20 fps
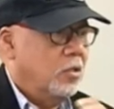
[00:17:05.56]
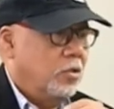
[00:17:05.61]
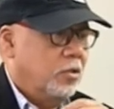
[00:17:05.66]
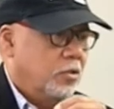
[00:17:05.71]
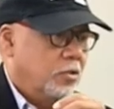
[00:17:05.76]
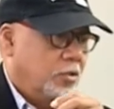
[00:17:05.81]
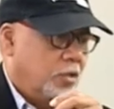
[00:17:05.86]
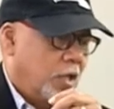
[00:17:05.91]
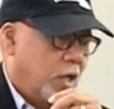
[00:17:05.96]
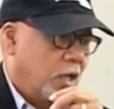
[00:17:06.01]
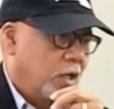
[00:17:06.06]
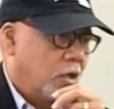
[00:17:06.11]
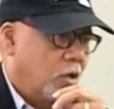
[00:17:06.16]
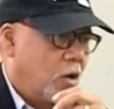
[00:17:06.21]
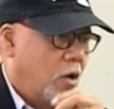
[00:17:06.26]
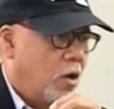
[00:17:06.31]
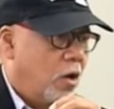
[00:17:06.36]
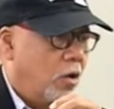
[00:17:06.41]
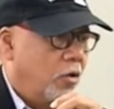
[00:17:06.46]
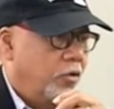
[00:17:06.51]
you got to
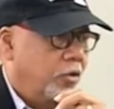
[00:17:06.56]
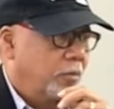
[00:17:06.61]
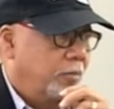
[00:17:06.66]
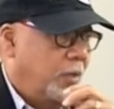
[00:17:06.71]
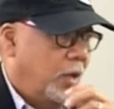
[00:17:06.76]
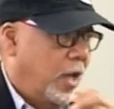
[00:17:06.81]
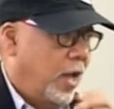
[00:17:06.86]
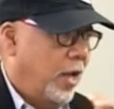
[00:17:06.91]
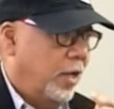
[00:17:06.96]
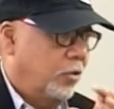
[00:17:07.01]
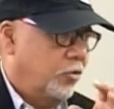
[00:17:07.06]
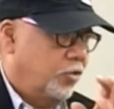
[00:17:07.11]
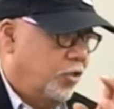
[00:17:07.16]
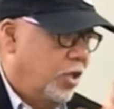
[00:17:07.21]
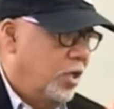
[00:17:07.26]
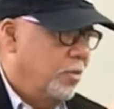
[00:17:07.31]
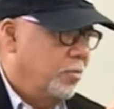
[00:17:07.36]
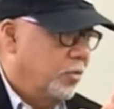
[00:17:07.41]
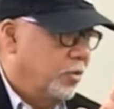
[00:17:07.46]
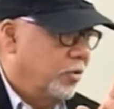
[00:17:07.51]
call the Black
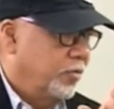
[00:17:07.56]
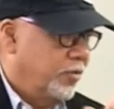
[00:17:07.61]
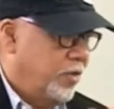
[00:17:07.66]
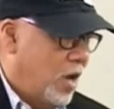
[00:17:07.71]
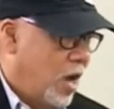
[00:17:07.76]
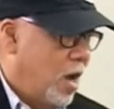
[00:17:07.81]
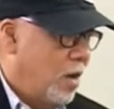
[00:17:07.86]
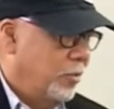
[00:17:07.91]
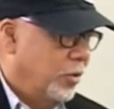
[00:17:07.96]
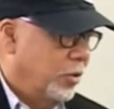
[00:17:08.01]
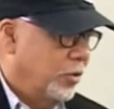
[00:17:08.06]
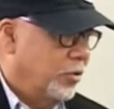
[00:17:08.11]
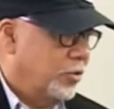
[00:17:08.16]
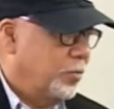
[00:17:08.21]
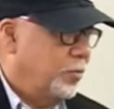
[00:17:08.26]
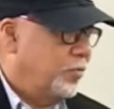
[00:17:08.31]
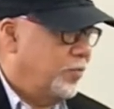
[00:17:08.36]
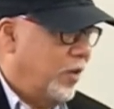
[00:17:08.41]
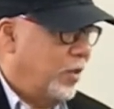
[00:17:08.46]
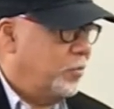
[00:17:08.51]
Chamber of Commerce.
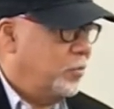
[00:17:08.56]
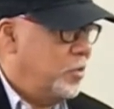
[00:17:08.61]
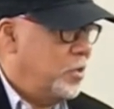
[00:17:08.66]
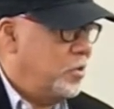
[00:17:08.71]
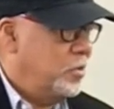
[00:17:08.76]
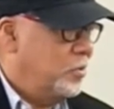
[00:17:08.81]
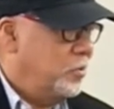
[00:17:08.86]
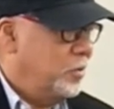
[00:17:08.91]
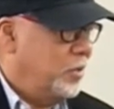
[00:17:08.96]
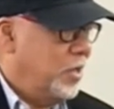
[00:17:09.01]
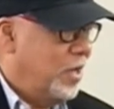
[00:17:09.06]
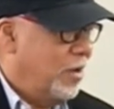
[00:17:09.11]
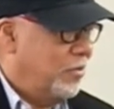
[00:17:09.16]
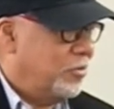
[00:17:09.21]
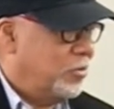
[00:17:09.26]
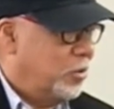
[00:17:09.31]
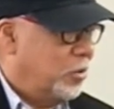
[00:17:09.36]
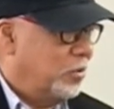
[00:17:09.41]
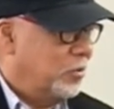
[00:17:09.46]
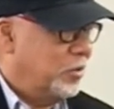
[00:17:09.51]
In fact, we have
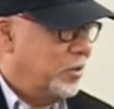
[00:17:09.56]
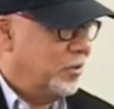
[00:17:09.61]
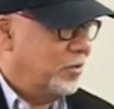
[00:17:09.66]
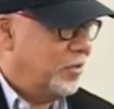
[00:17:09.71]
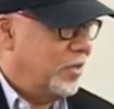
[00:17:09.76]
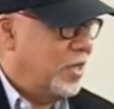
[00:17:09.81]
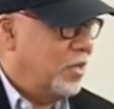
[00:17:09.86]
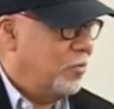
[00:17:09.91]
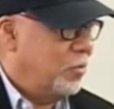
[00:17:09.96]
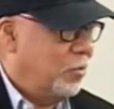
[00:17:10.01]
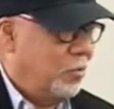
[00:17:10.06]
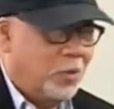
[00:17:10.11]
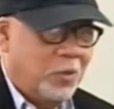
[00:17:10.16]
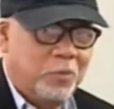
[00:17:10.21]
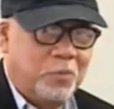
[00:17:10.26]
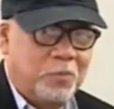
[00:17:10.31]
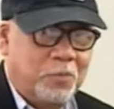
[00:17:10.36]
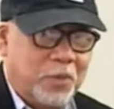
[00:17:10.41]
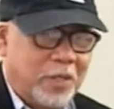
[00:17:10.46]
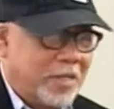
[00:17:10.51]
sort of a thing where we'll
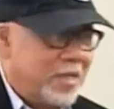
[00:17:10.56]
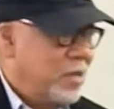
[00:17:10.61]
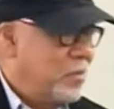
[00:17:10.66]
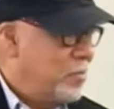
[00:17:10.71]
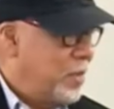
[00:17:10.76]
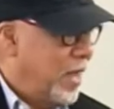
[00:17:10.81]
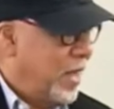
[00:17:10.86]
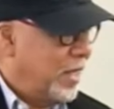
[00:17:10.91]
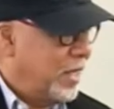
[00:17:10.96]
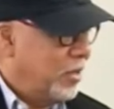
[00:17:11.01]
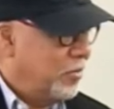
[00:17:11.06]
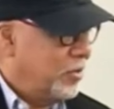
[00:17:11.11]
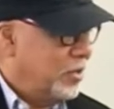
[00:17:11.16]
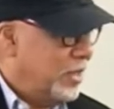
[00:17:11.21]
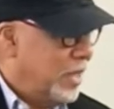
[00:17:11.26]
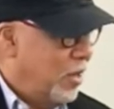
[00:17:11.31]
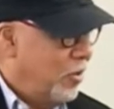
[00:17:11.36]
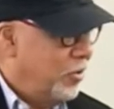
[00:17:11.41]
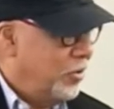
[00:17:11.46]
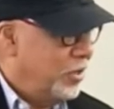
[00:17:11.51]
play him back every
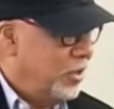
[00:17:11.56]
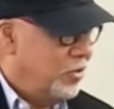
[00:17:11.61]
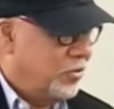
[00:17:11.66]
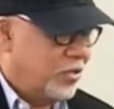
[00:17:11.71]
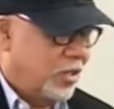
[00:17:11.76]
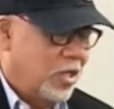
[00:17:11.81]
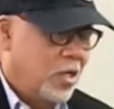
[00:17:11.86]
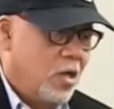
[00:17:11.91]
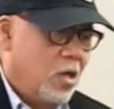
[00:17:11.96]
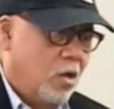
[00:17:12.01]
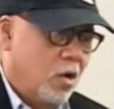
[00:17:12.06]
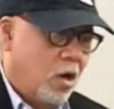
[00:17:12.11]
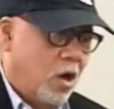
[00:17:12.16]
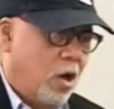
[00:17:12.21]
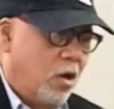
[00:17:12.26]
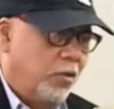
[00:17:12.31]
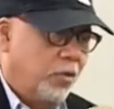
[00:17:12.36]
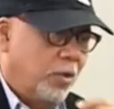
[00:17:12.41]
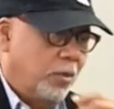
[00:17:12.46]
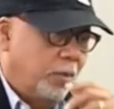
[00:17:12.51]
now and then and say,
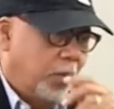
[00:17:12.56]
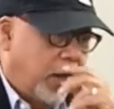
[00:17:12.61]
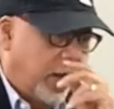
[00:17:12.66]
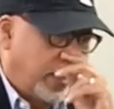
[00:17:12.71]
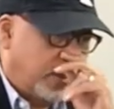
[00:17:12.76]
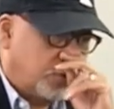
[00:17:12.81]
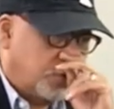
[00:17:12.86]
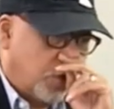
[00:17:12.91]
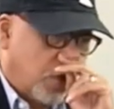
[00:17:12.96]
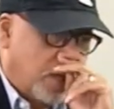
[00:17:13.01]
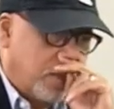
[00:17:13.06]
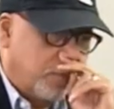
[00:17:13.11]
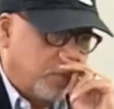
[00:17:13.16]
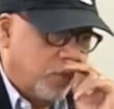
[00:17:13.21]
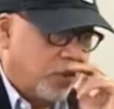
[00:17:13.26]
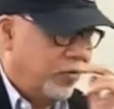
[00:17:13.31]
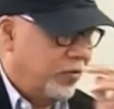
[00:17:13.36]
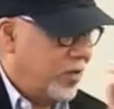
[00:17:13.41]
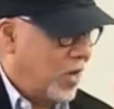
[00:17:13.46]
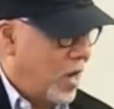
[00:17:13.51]
call the Black
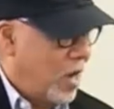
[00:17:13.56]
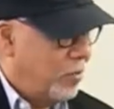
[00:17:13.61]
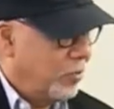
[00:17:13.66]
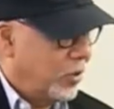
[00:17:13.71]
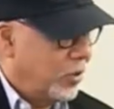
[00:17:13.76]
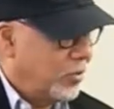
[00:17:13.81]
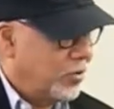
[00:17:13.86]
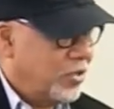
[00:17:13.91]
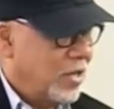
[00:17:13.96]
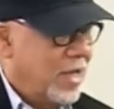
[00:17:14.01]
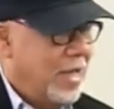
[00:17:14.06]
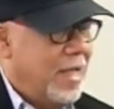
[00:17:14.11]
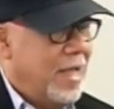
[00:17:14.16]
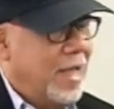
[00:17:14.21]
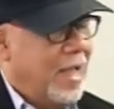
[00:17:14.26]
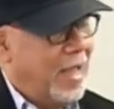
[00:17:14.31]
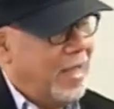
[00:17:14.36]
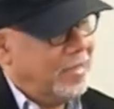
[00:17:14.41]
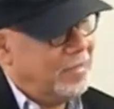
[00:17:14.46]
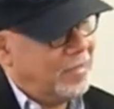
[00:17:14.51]
Chamber of Commerce.
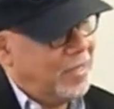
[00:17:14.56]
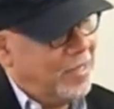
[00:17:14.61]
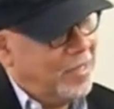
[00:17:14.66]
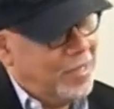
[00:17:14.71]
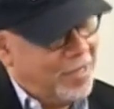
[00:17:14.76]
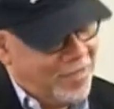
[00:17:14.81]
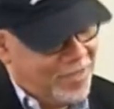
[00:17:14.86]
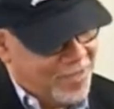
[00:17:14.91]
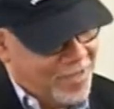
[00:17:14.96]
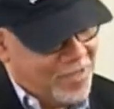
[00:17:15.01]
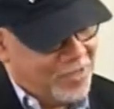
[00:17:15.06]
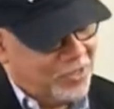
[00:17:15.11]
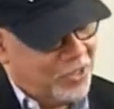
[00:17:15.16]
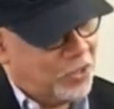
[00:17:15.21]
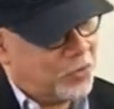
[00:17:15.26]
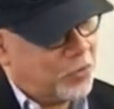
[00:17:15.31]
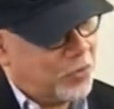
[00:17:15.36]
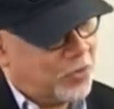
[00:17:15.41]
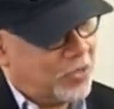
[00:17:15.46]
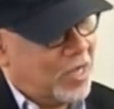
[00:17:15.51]
And
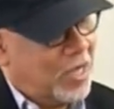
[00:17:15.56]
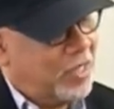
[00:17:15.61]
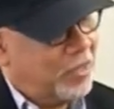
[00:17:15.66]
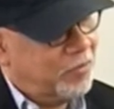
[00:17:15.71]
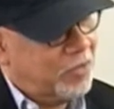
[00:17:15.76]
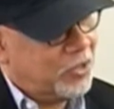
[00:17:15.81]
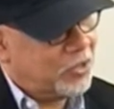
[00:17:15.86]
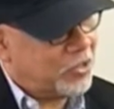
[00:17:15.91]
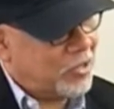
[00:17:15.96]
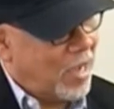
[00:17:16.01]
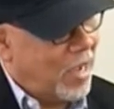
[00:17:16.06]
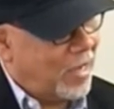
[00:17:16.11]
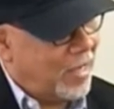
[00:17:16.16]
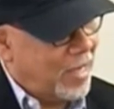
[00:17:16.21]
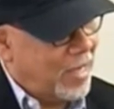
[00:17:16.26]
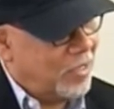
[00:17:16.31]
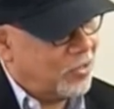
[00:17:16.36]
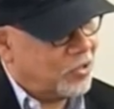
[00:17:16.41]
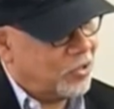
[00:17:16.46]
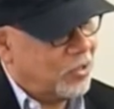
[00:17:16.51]
this was kind of his stock
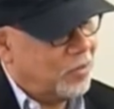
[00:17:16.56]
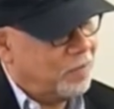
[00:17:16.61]
answer.